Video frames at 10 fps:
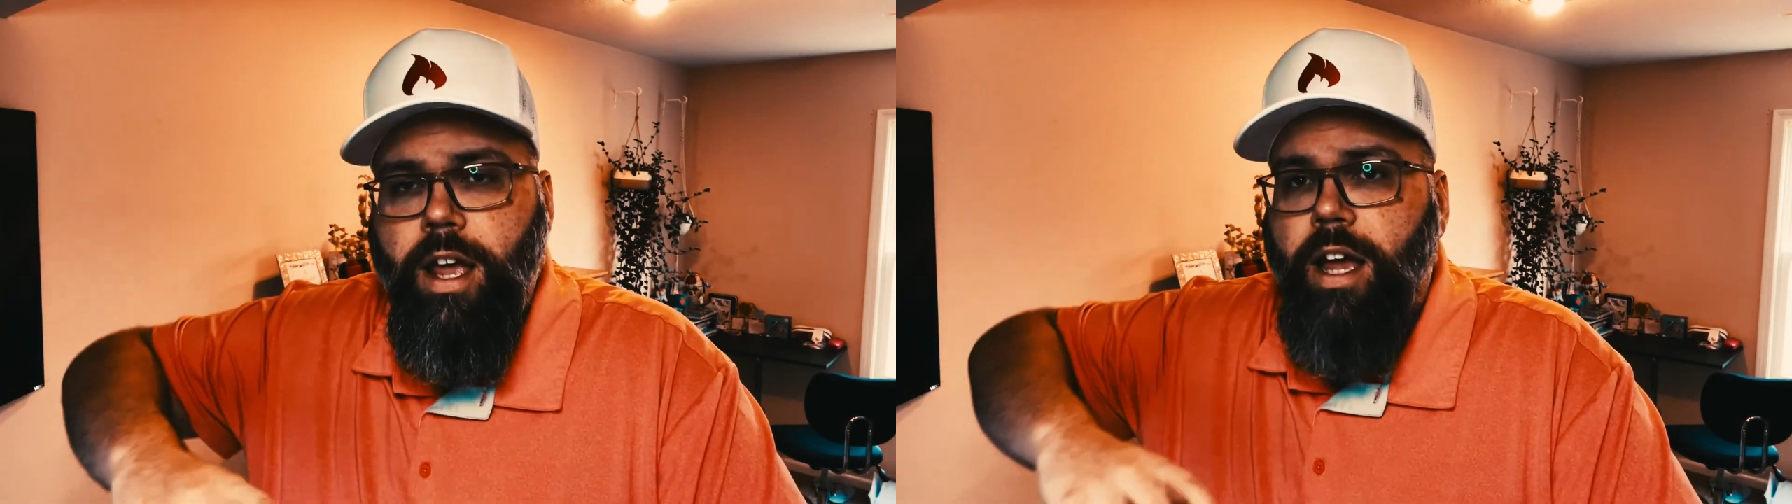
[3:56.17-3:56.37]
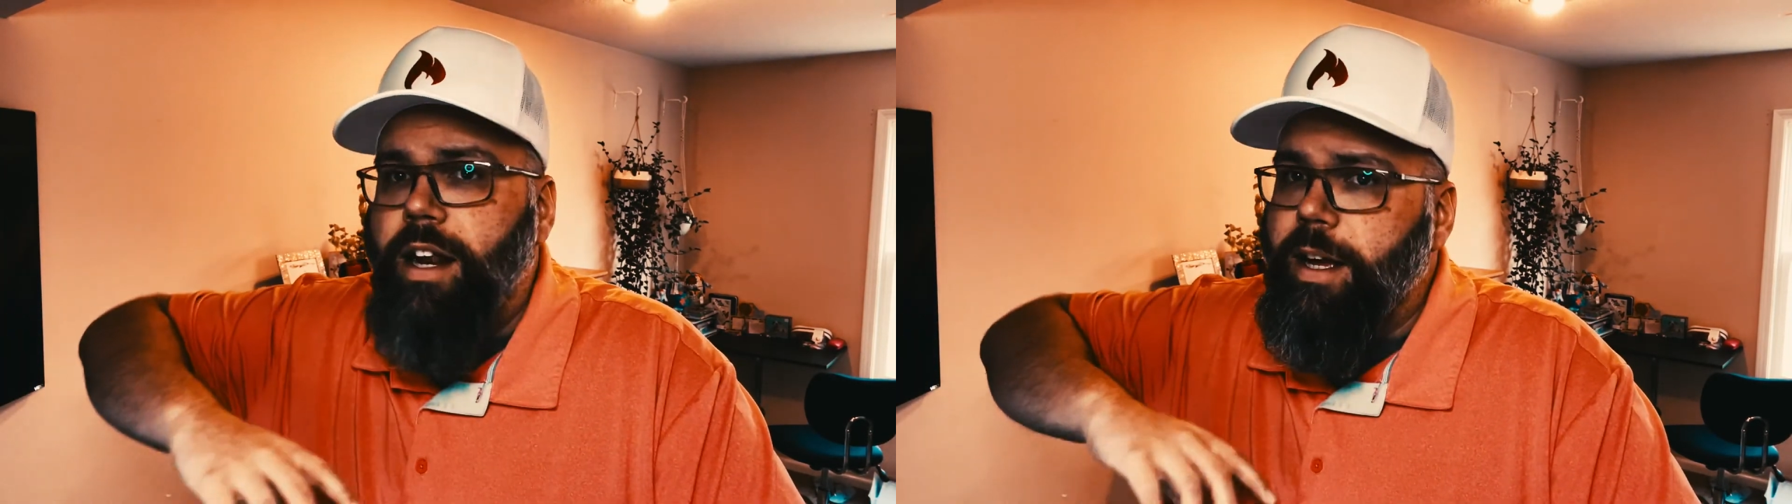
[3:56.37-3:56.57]

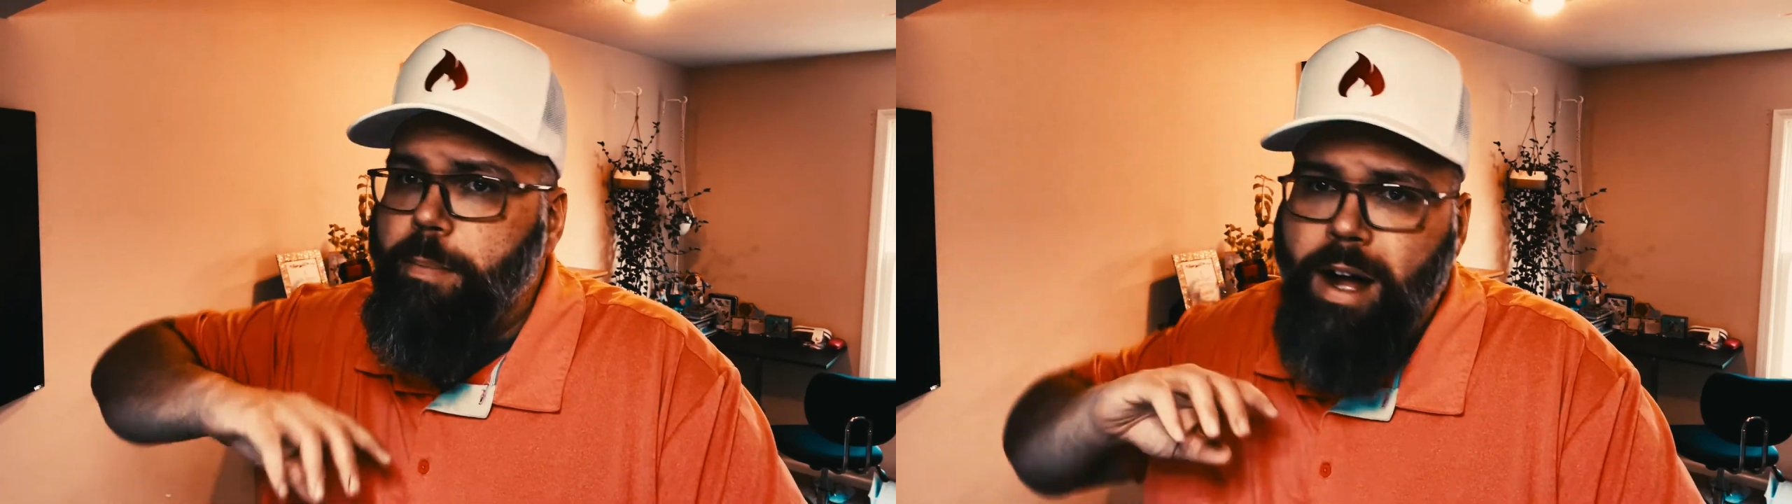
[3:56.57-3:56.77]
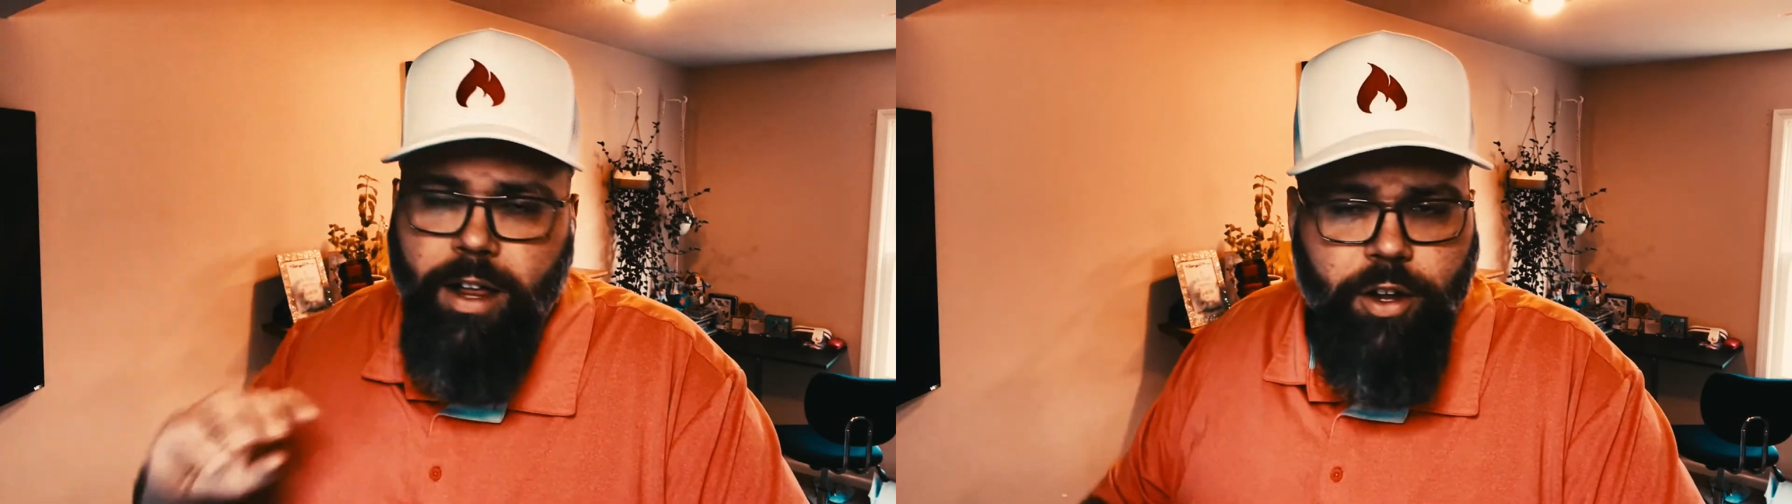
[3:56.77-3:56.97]
and I
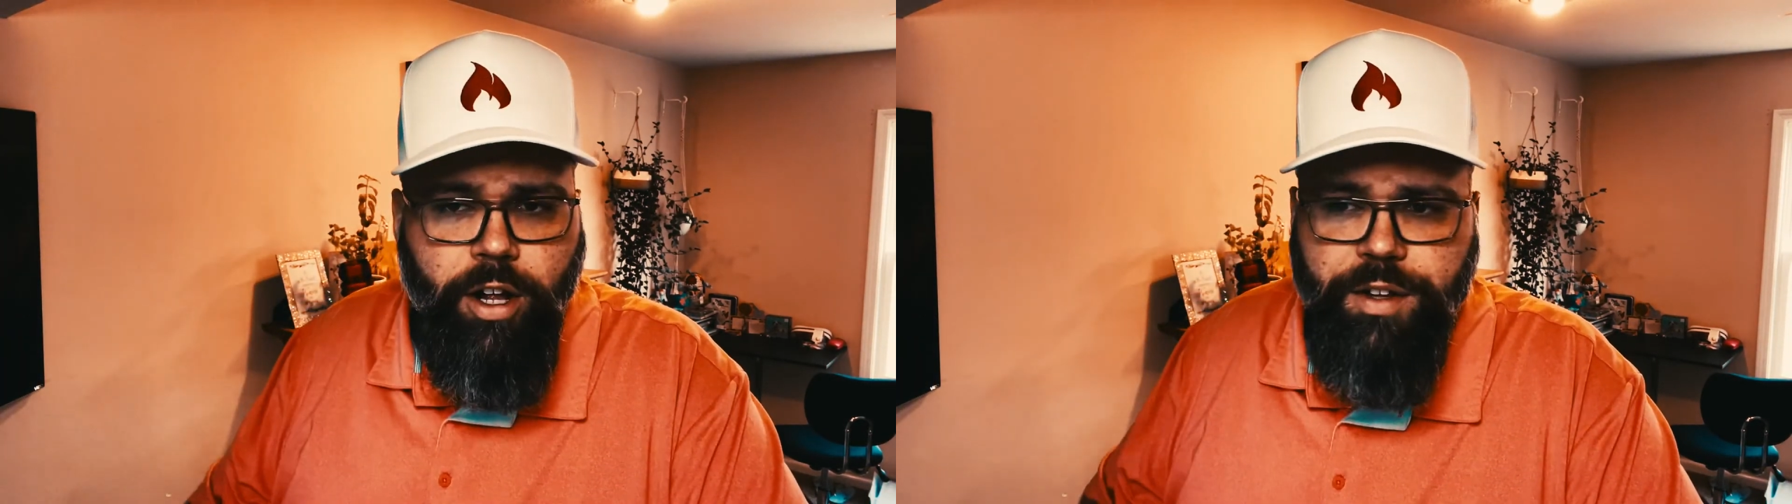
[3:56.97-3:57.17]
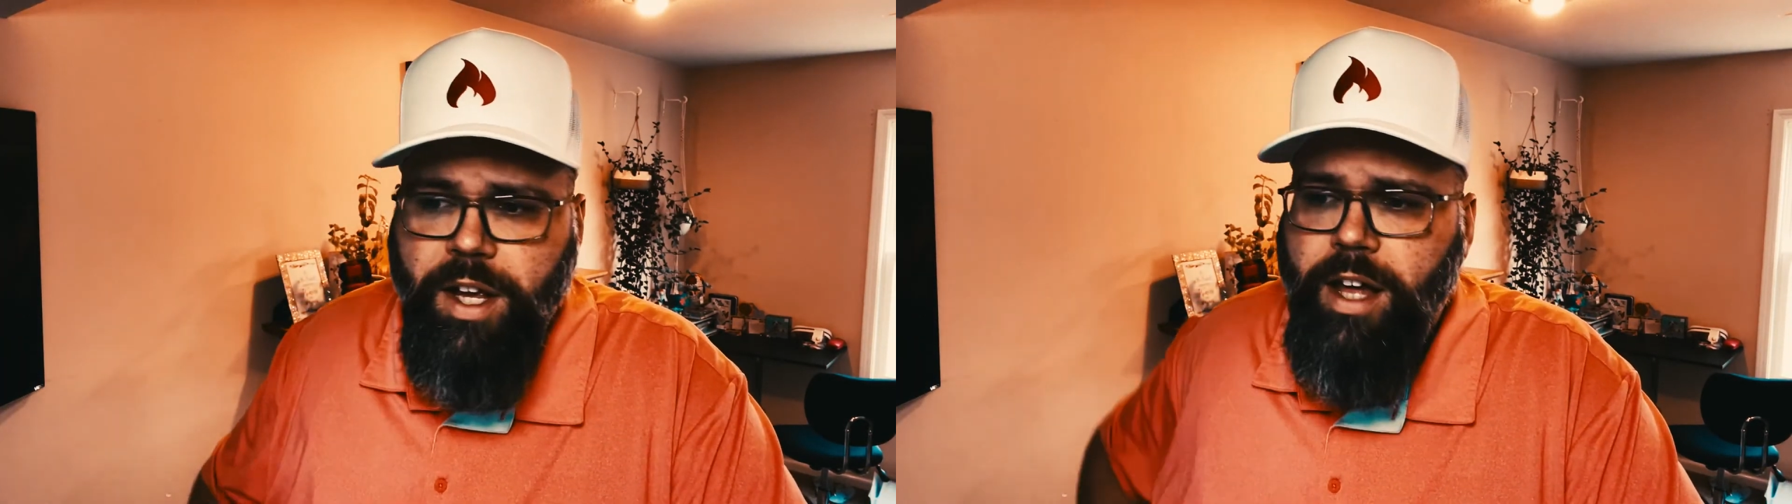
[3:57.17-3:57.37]
compile it
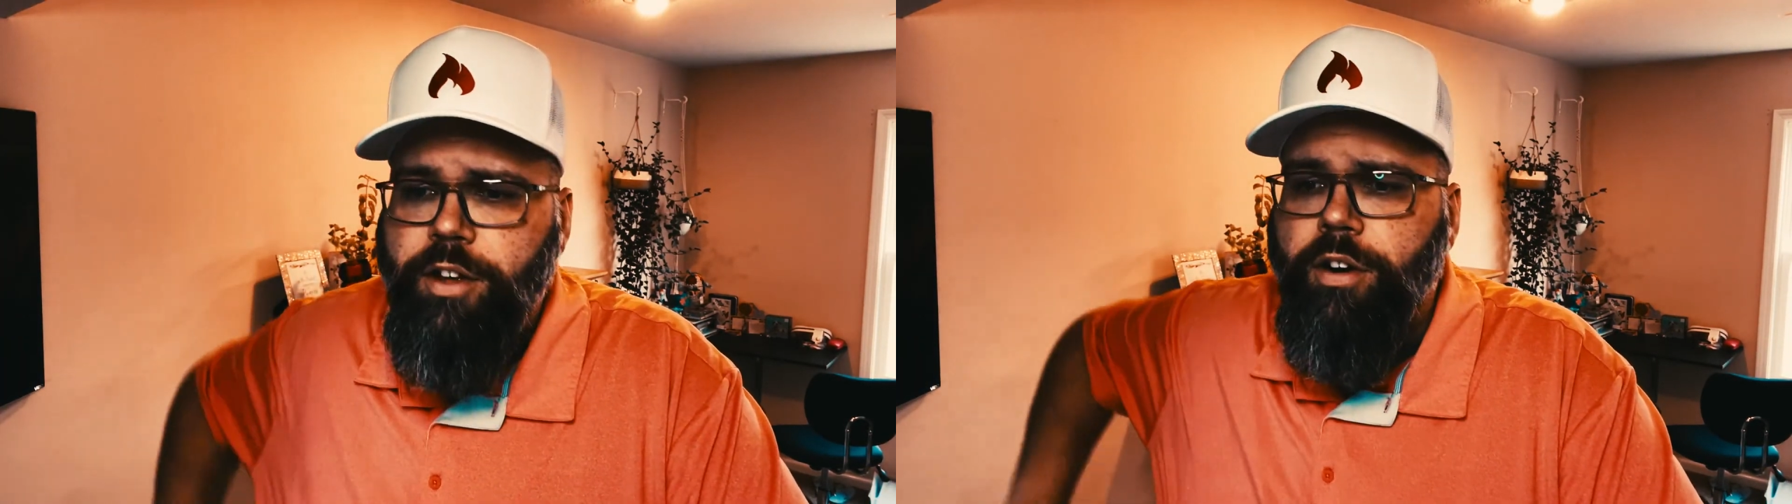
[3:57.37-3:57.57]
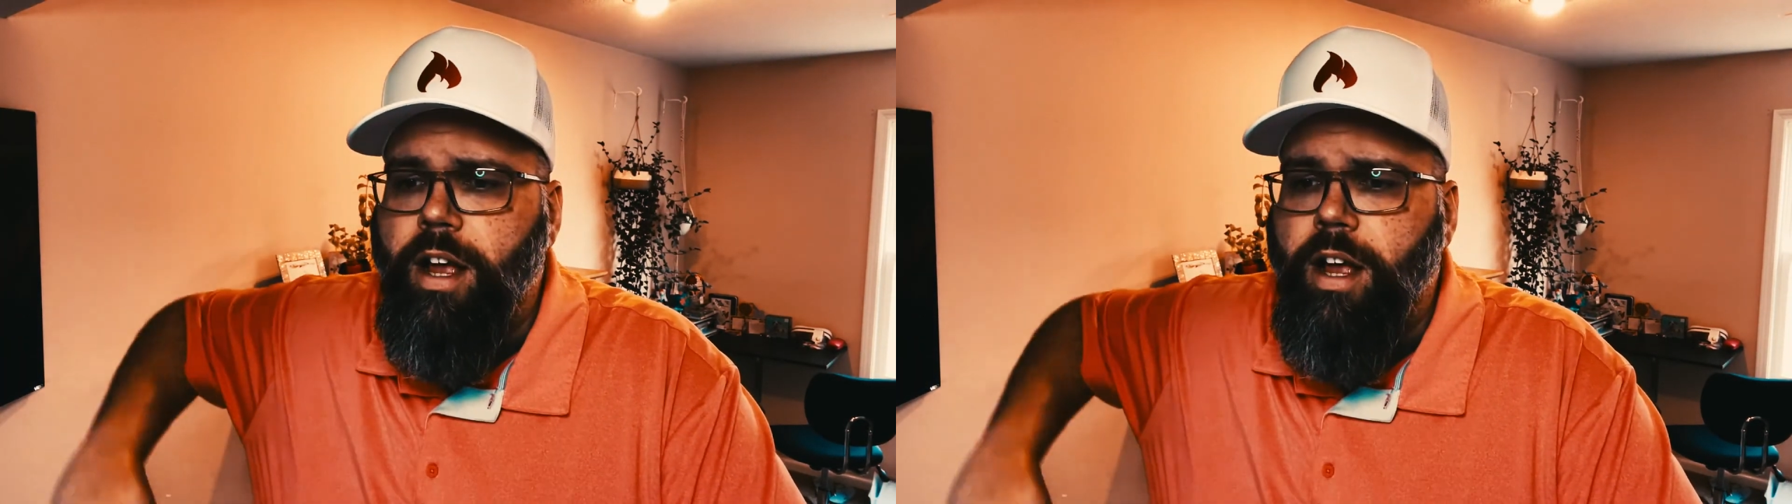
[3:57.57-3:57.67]
all together.